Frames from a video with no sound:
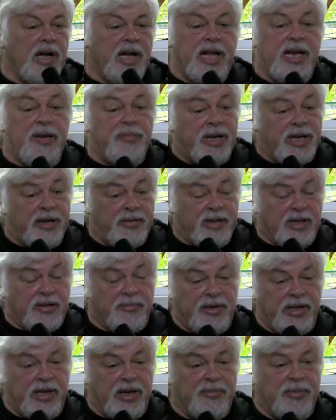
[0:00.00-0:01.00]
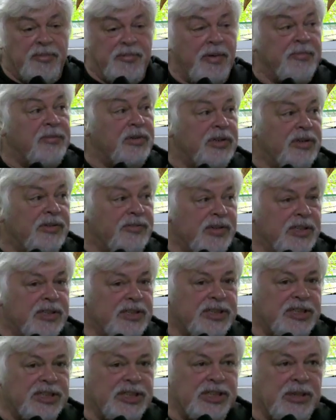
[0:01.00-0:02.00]
Anybody can become a member of
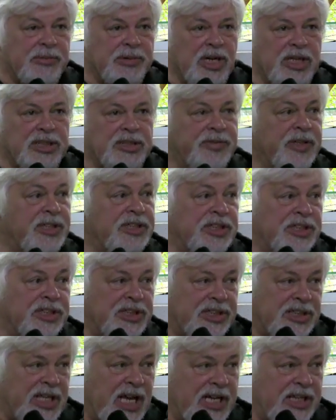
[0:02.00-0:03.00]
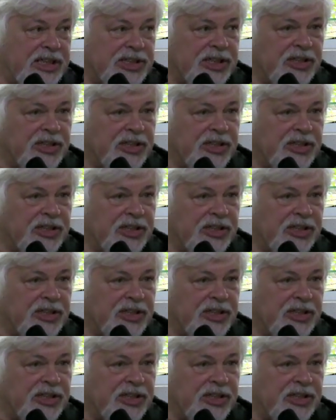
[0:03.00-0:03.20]
the Sea Shepherd Conservation Society,